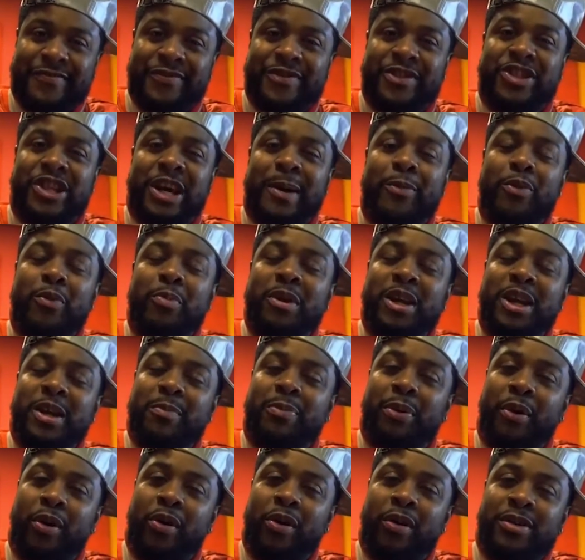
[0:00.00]
double meat,
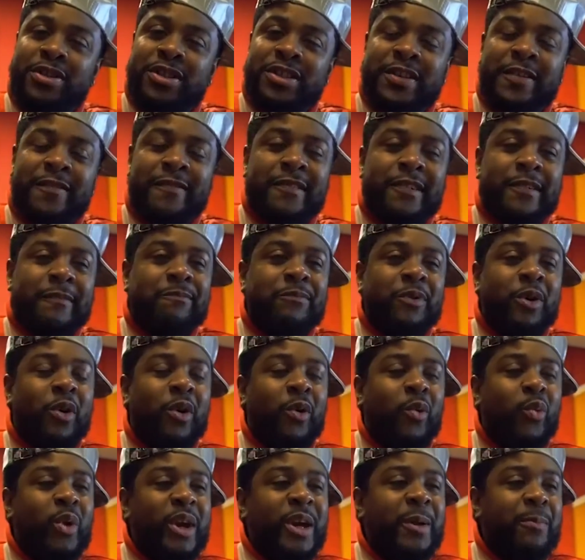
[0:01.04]
pause,
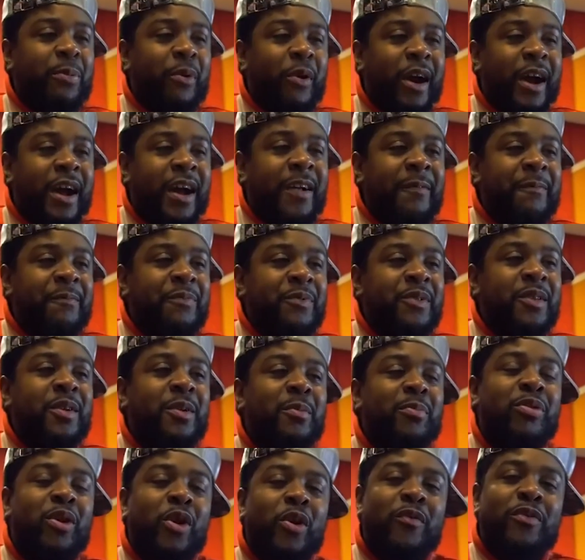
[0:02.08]
on wheat bread,
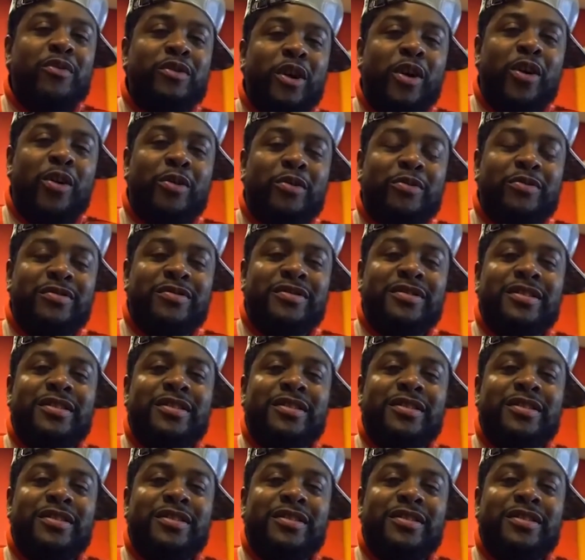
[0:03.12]
provolone,